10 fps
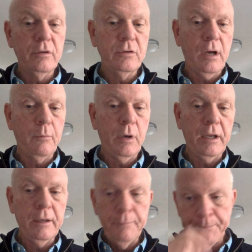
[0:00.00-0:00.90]
job
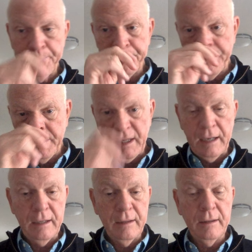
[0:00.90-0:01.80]
plan,
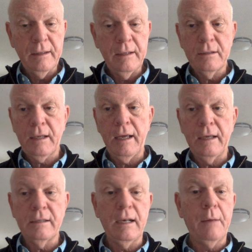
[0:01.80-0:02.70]
and in this
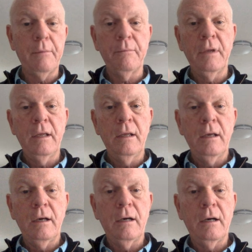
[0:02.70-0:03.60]
case, and
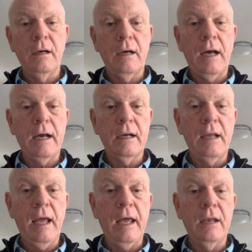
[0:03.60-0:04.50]
I could
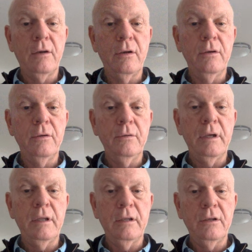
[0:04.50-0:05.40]
add a new,
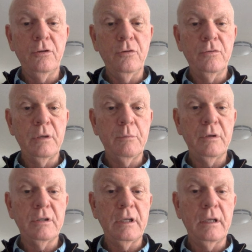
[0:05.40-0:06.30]
and then you simply
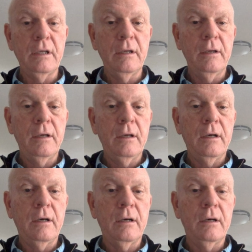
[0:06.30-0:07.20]
see
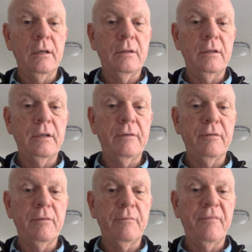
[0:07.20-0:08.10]
the
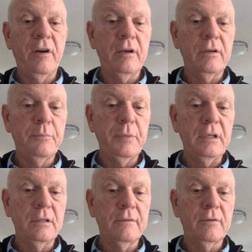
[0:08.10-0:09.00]
different various
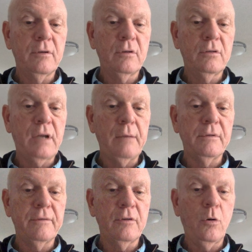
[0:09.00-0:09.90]
pieces of types
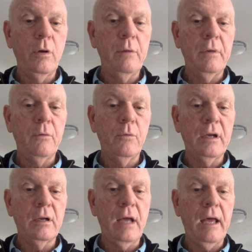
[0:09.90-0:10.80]
of equipment we
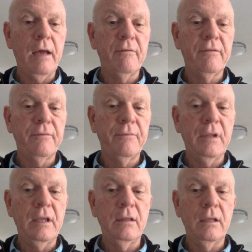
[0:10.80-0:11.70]
could have
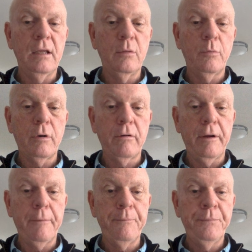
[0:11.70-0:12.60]
in the program,